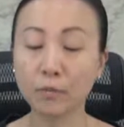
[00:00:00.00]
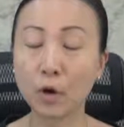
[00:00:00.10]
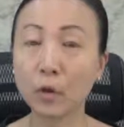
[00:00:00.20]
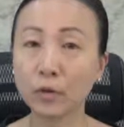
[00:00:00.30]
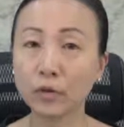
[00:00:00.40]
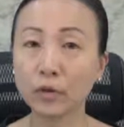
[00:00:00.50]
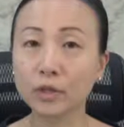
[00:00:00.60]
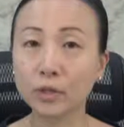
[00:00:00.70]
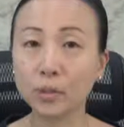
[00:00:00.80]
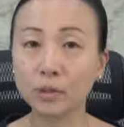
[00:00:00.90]

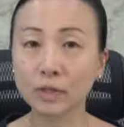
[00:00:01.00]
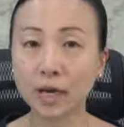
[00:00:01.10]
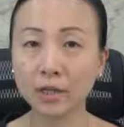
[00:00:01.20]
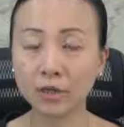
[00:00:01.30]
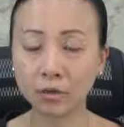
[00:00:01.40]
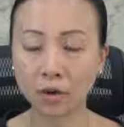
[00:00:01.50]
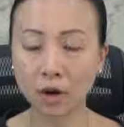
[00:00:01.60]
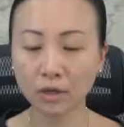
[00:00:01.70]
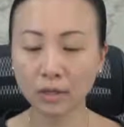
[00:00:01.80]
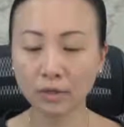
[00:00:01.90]
authors who will cite your
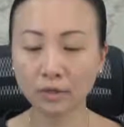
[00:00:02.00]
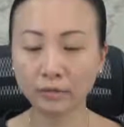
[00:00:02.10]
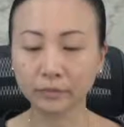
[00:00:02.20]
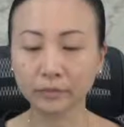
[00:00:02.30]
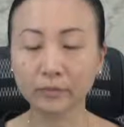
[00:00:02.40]
article.